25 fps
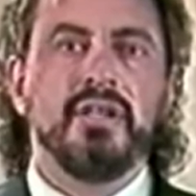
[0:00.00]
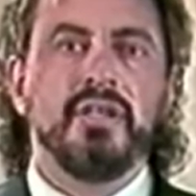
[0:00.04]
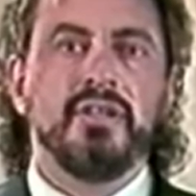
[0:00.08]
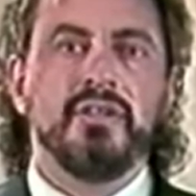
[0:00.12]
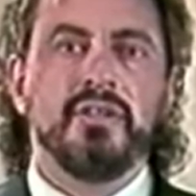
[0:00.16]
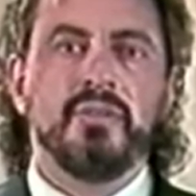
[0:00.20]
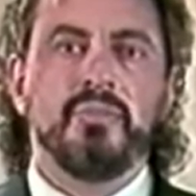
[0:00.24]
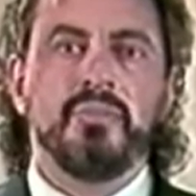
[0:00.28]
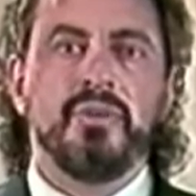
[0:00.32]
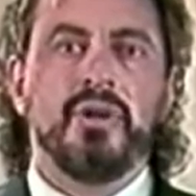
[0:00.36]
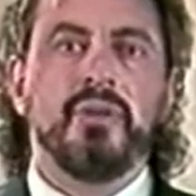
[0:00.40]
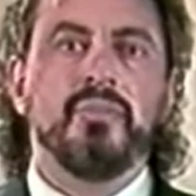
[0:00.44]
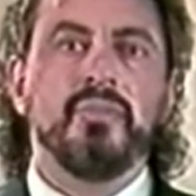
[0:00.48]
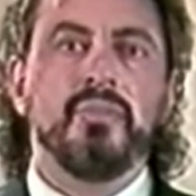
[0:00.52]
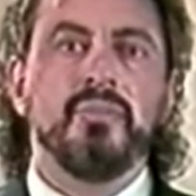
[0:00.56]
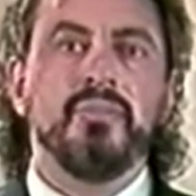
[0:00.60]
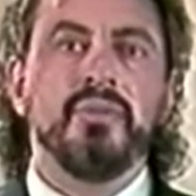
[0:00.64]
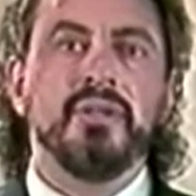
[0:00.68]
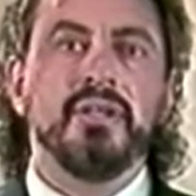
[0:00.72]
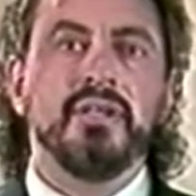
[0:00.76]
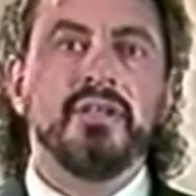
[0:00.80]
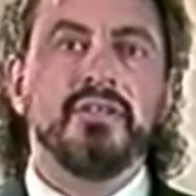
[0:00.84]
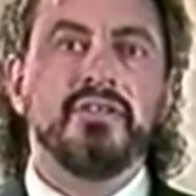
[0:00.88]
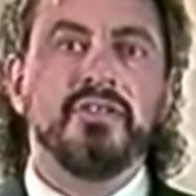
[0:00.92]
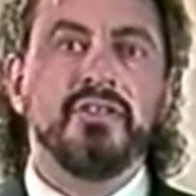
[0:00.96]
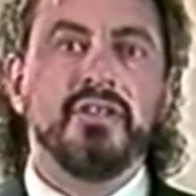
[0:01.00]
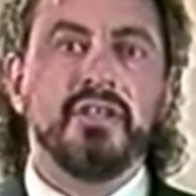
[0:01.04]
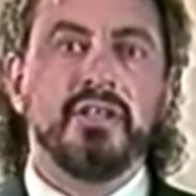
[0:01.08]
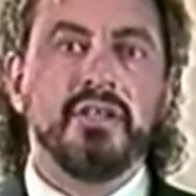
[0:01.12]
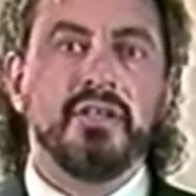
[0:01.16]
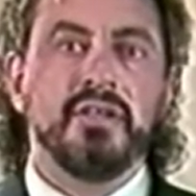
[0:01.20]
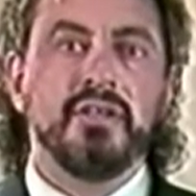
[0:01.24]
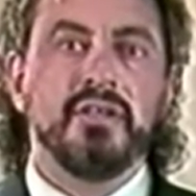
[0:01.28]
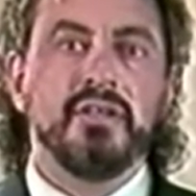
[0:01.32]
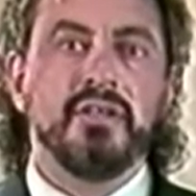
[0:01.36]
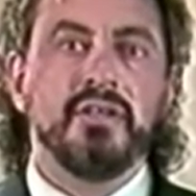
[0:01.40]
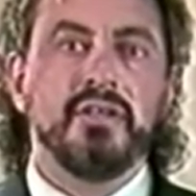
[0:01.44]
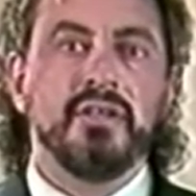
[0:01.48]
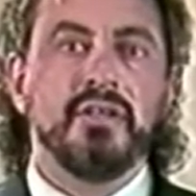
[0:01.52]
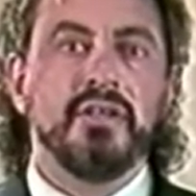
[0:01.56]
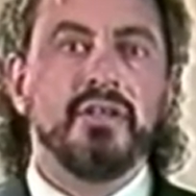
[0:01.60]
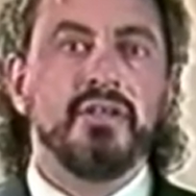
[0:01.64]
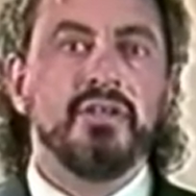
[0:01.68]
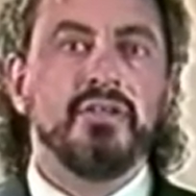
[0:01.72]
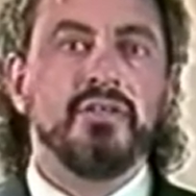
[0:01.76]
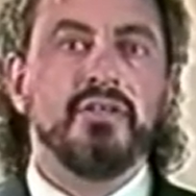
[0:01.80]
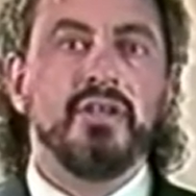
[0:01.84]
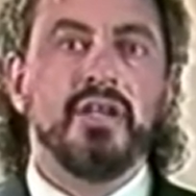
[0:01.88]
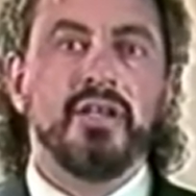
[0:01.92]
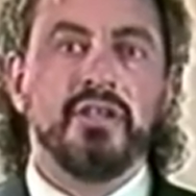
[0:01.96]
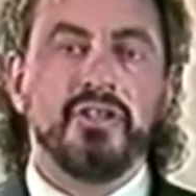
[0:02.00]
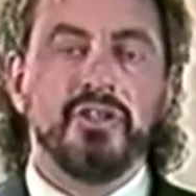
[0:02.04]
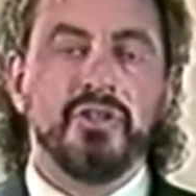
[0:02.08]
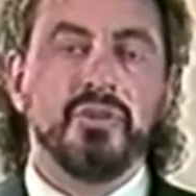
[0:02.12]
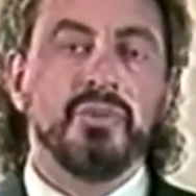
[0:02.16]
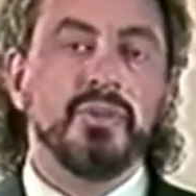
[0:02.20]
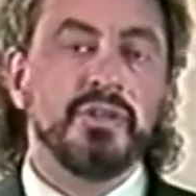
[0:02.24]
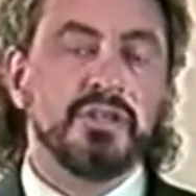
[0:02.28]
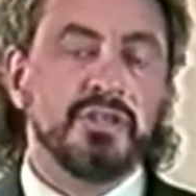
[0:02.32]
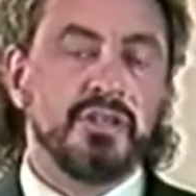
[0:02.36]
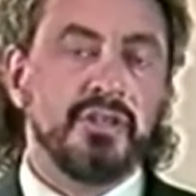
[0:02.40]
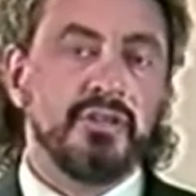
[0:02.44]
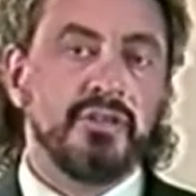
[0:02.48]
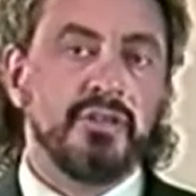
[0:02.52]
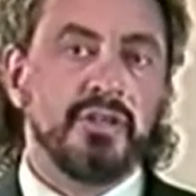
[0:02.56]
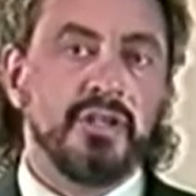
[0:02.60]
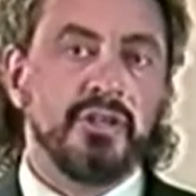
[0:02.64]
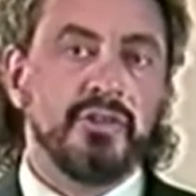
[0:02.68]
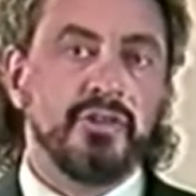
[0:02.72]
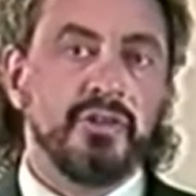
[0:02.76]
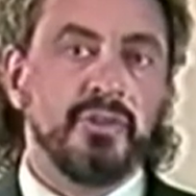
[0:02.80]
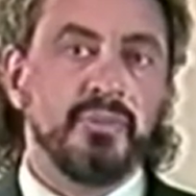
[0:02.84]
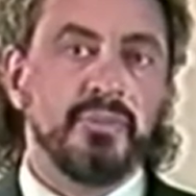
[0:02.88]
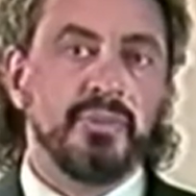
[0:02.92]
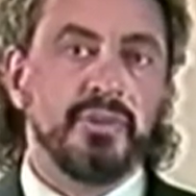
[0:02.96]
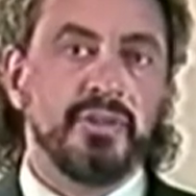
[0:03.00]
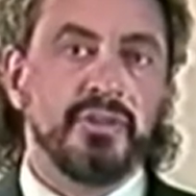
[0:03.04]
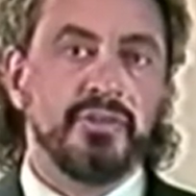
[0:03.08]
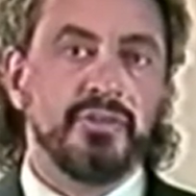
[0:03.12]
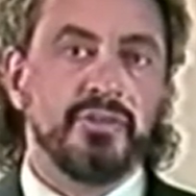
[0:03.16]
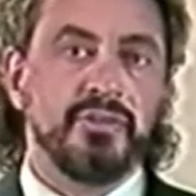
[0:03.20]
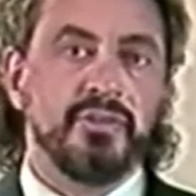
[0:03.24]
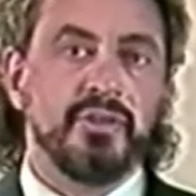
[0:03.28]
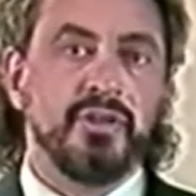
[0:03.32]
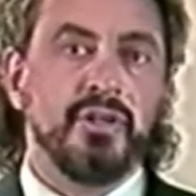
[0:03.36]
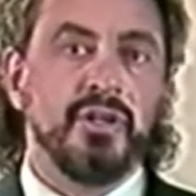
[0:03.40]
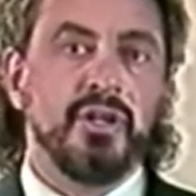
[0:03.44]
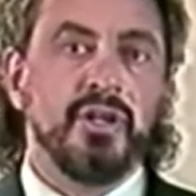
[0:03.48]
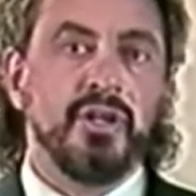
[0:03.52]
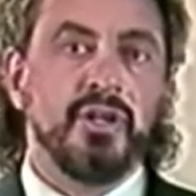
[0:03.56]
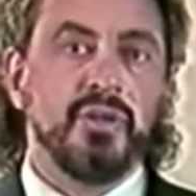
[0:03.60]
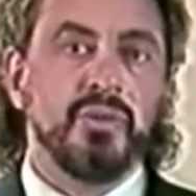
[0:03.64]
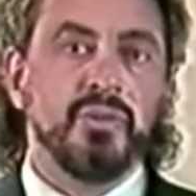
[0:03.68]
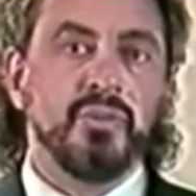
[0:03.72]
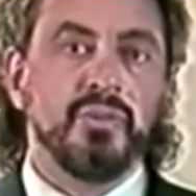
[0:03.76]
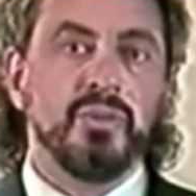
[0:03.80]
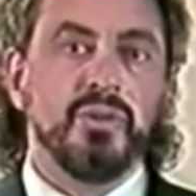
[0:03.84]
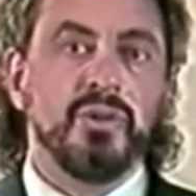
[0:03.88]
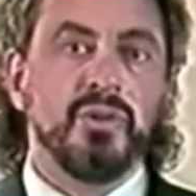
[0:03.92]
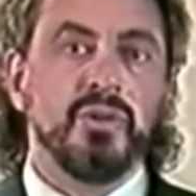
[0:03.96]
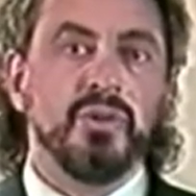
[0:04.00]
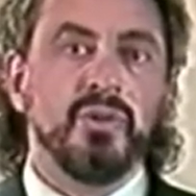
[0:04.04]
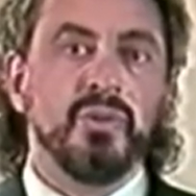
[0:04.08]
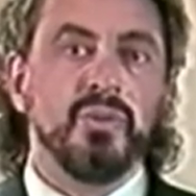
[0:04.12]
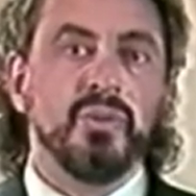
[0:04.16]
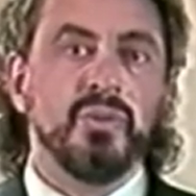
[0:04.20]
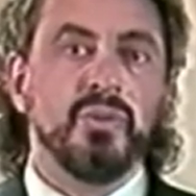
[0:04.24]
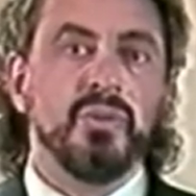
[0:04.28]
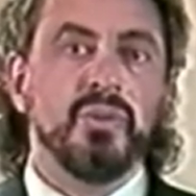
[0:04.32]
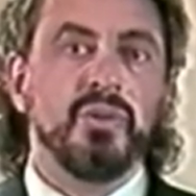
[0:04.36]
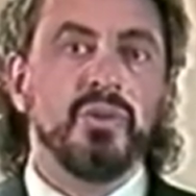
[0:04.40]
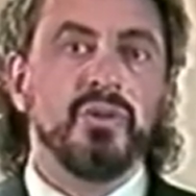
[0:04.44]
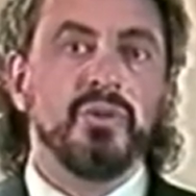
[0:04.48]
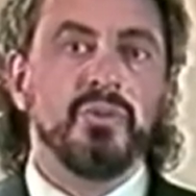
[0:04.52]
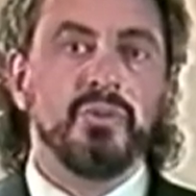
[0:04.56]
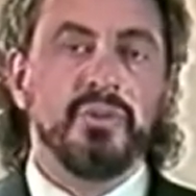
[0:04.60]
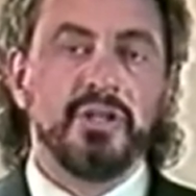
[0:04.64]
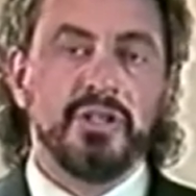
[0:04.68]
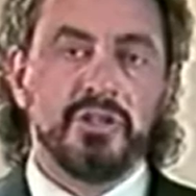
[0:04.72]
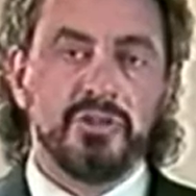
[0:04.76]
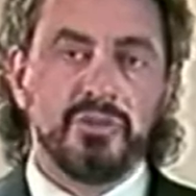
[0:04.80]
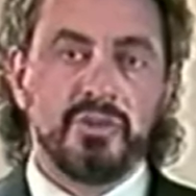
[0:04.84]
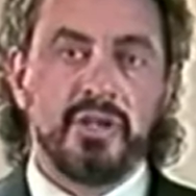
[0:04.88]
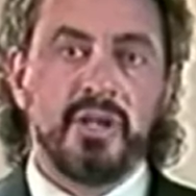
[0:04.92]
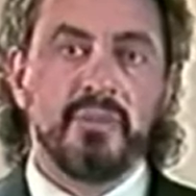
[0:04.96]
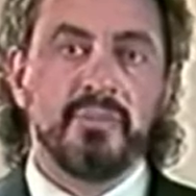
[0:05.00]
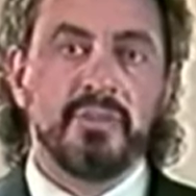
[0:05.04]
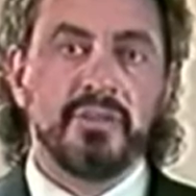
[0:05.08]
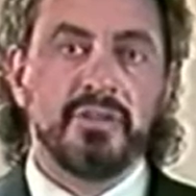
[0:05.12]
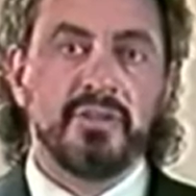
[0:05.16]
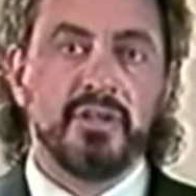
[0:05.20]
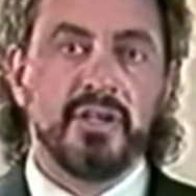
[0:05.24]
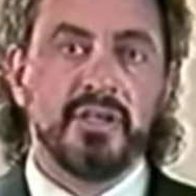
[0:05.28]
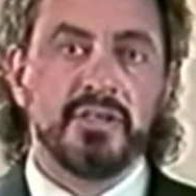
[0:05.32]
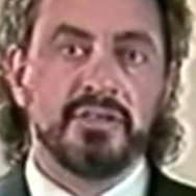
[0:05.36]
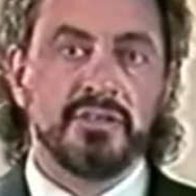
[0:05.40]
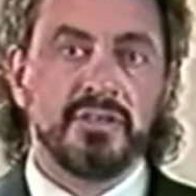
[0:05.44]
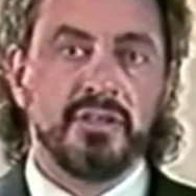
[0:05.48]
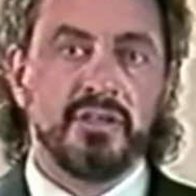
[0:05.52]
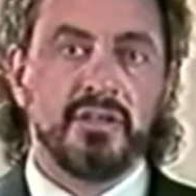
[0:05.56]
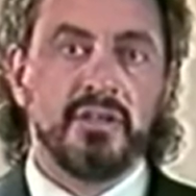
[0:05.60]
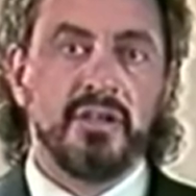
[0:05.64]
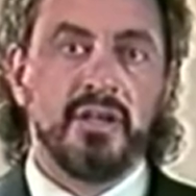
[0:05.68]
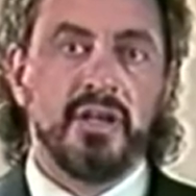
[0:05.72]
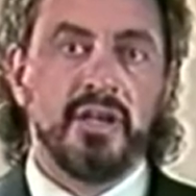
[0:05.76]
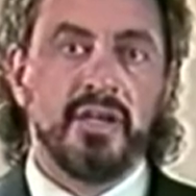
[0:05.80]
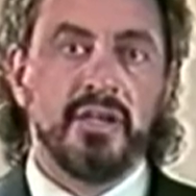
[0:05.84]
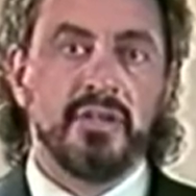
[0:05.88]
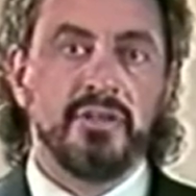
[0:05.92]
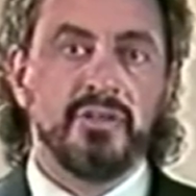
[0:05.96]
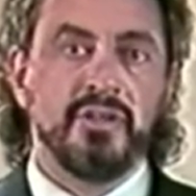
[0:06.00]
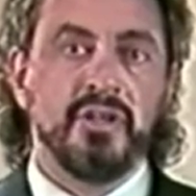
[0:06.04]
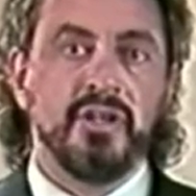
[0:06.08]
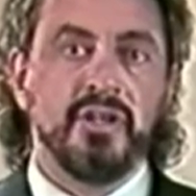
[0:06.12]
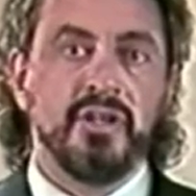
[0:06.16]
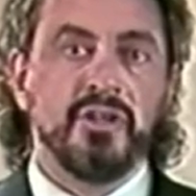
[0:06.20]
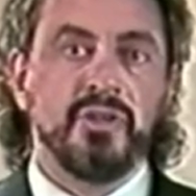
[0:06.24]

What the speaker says: the probability that you as a therapist will re-traumatize the client,